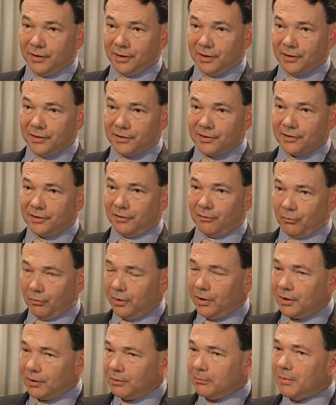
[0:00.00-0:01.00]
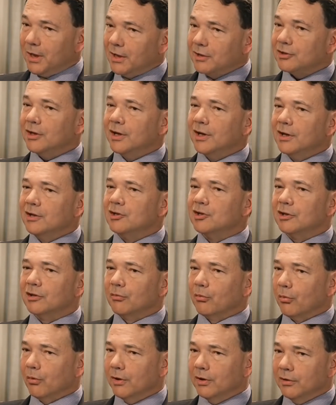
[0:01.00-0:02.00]
is that we can make change in
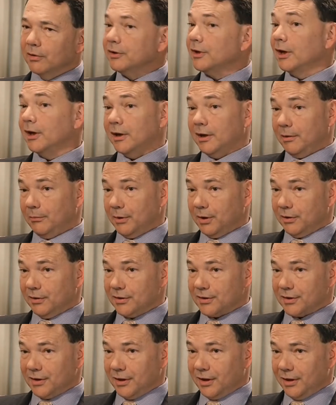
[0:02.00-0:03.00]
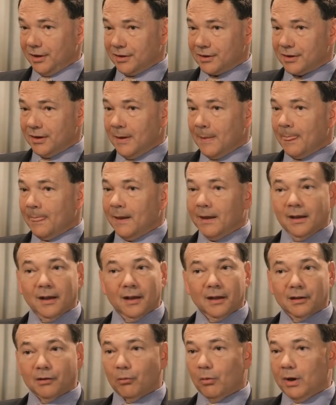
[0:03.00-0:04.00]
real time in the states. And
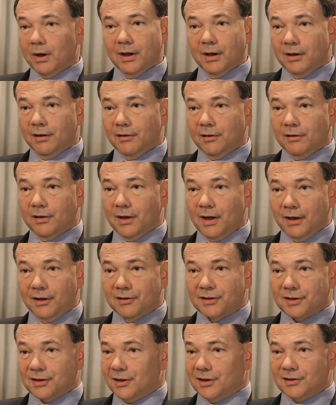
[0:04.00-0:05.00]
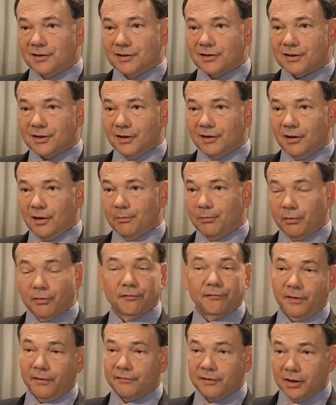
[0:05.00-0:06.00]
the way the United States is set up with
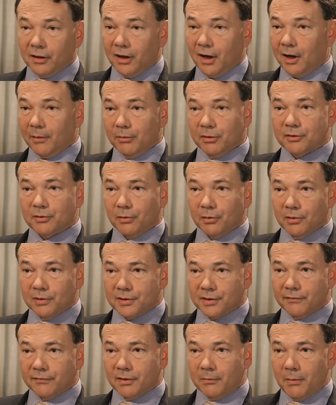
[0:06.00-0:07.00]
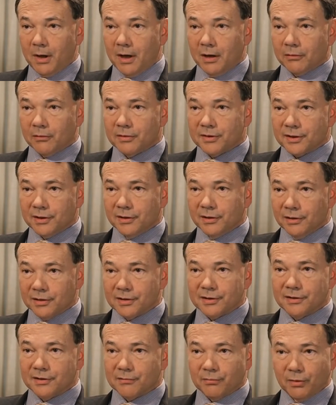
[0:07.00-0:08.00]
50 laboratories of democracy, this
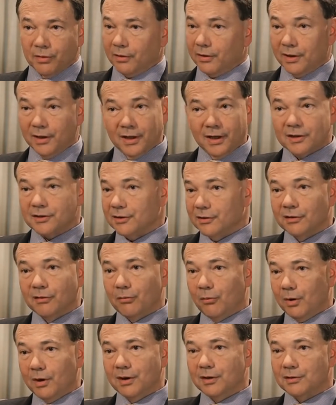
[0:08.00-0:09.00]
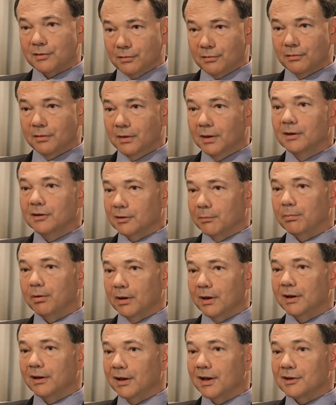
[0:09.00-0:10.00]
is really an excellent way to
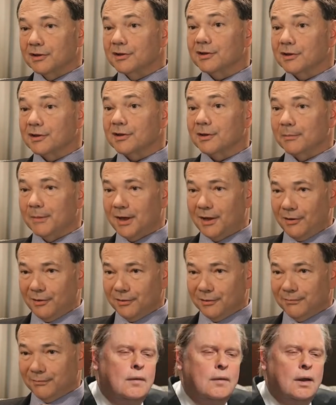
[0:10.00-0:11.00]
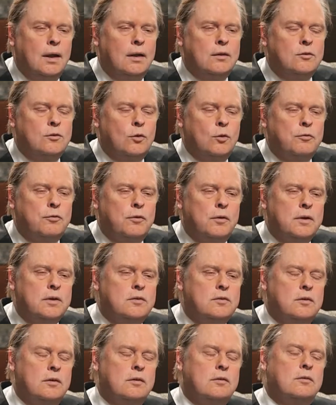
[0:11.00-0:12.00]
play that system out. And so, for
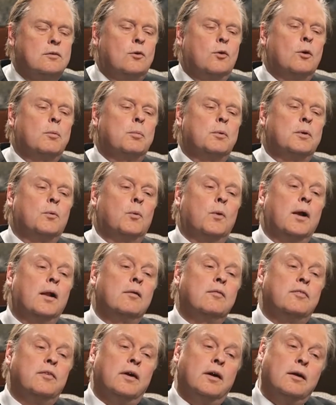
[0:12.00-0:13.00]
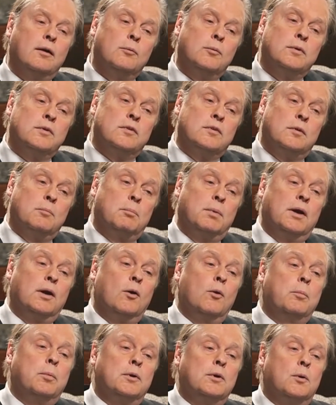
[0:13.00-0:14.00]
instance, corporate welfare, which is a big
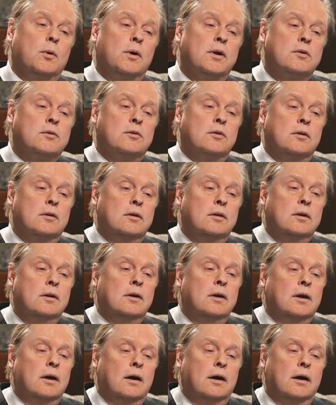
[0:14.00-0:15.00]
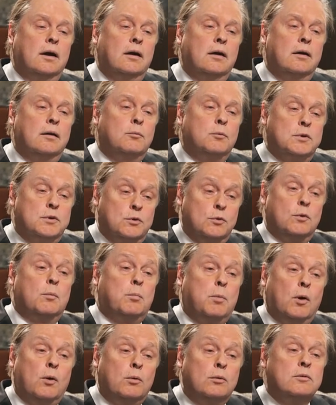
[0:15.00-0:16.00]
open question, which you
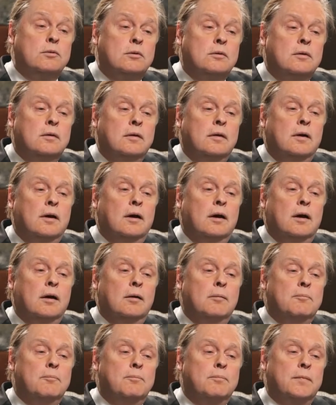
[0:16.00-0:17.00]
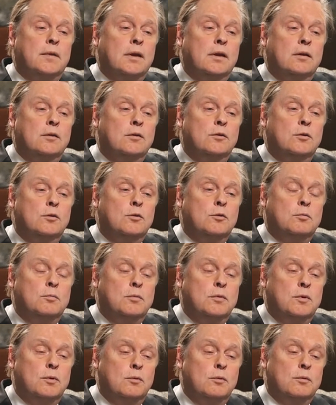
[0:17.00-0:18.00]
oppose,
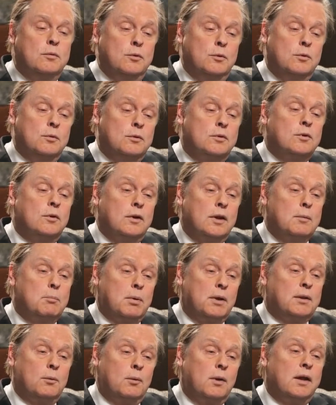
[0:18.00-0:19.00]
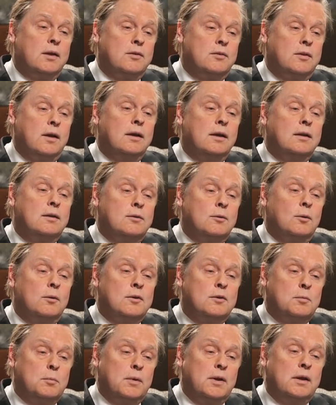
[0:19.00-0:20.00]
you certainly picked the right state, so to
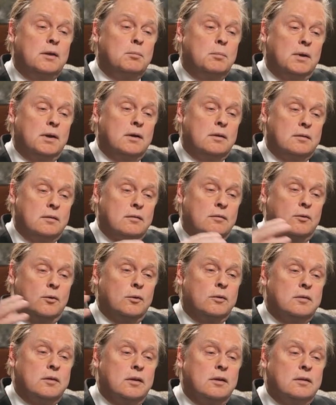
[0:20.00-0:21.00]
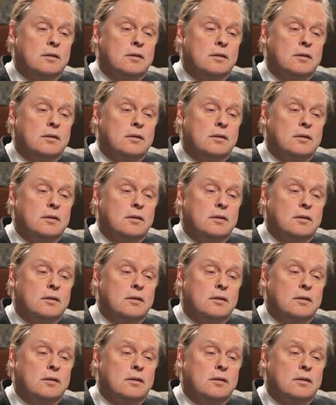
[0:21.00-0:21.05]
speak, because of course there